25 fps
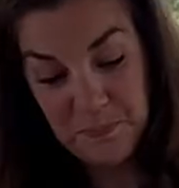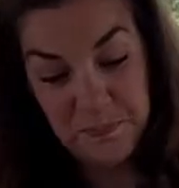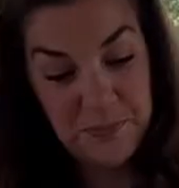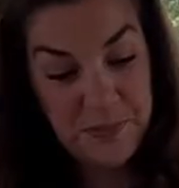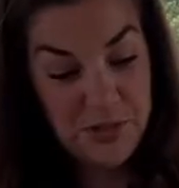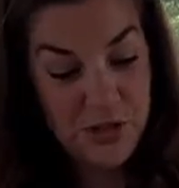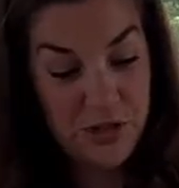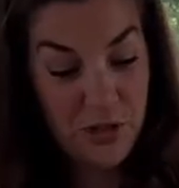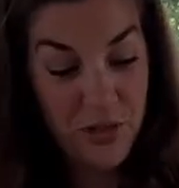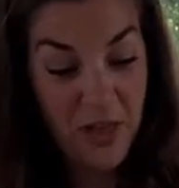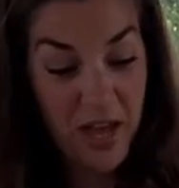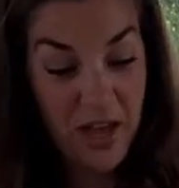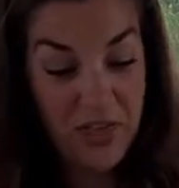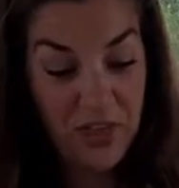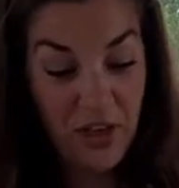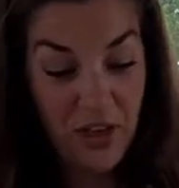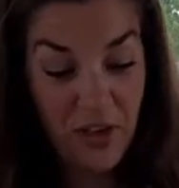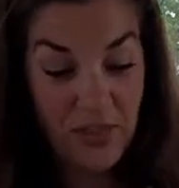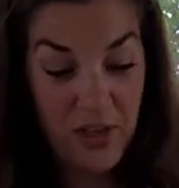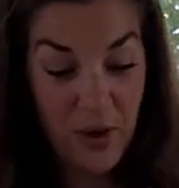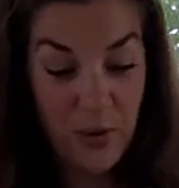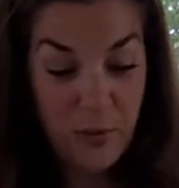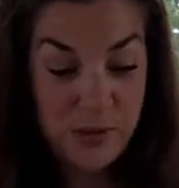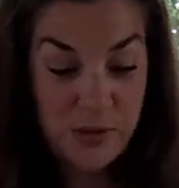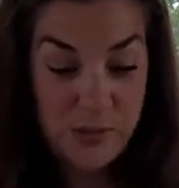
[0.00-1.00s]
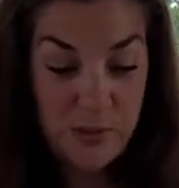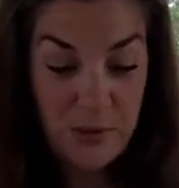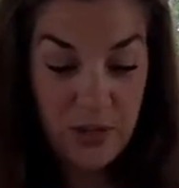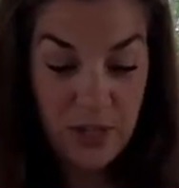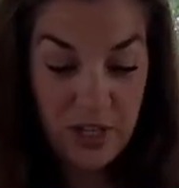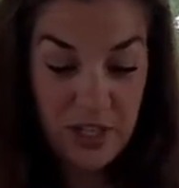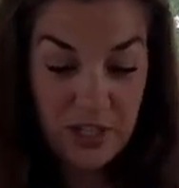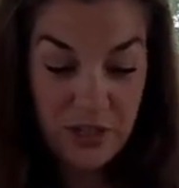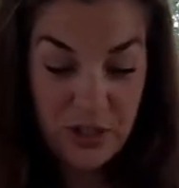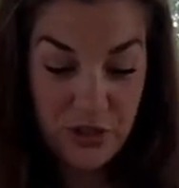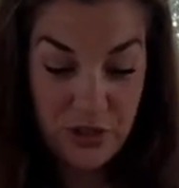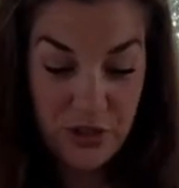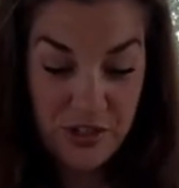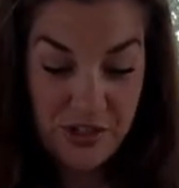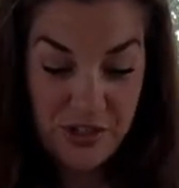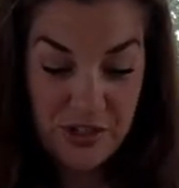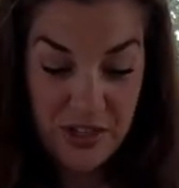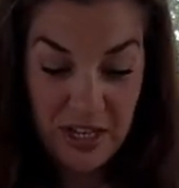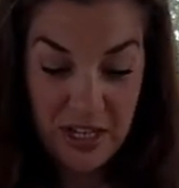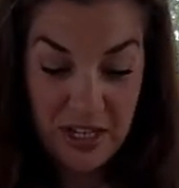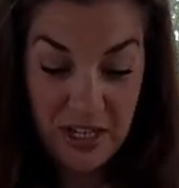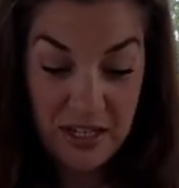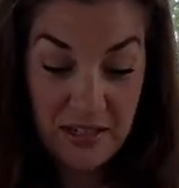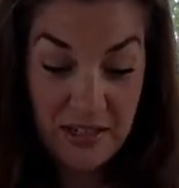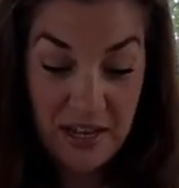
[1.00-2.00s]
So I thought that was pretty
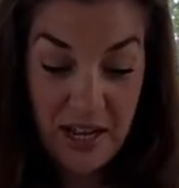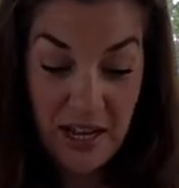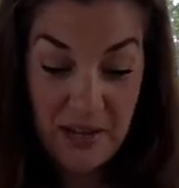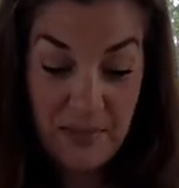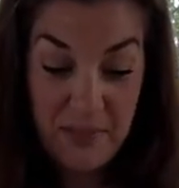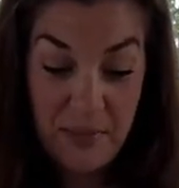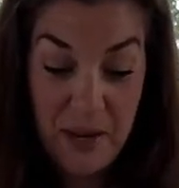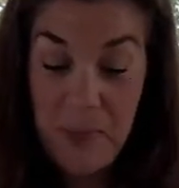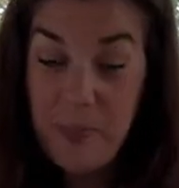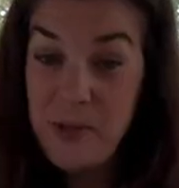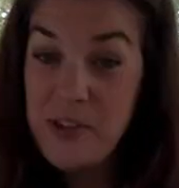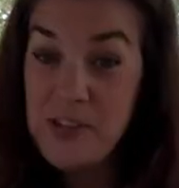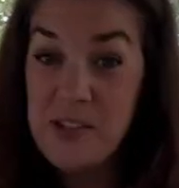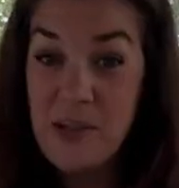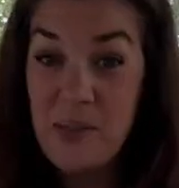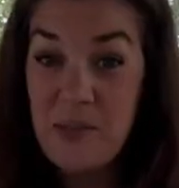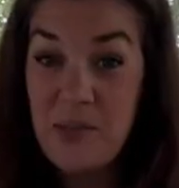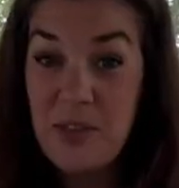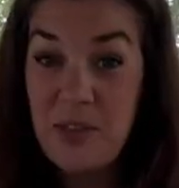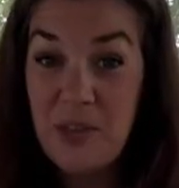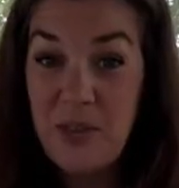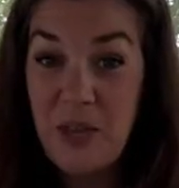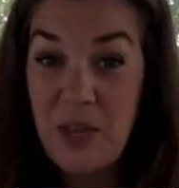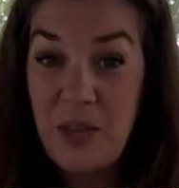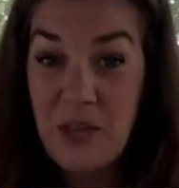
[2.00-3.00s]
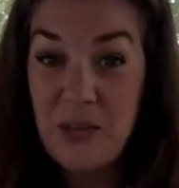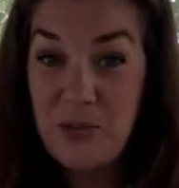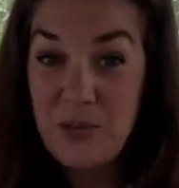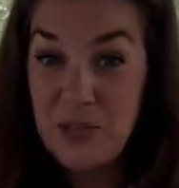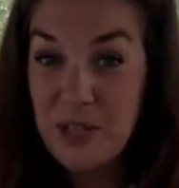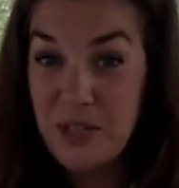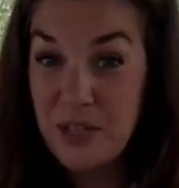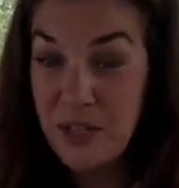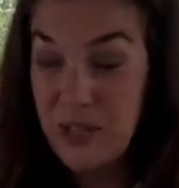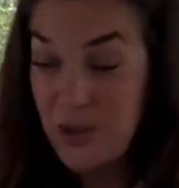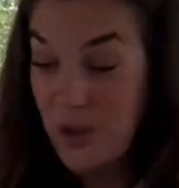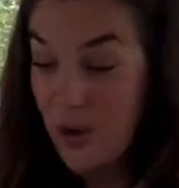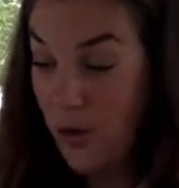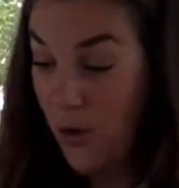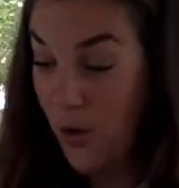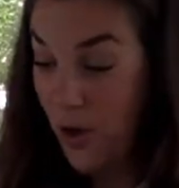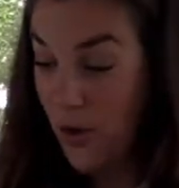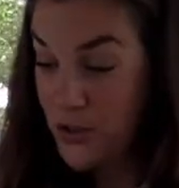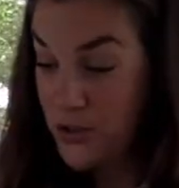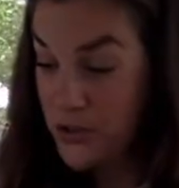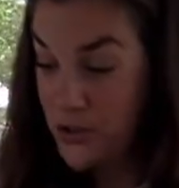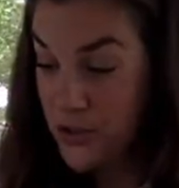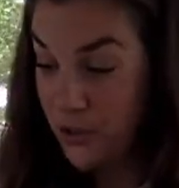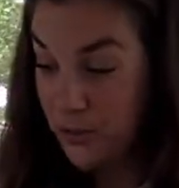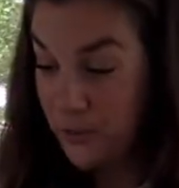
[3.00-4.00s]
interesting and maybe something that you didn't know
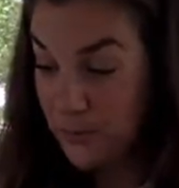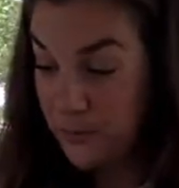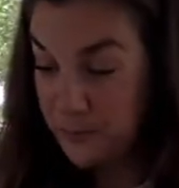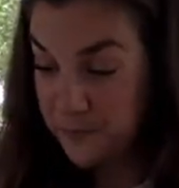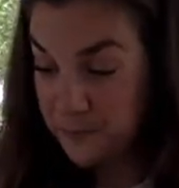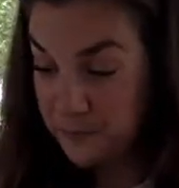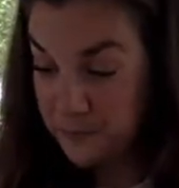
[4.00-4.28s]
also.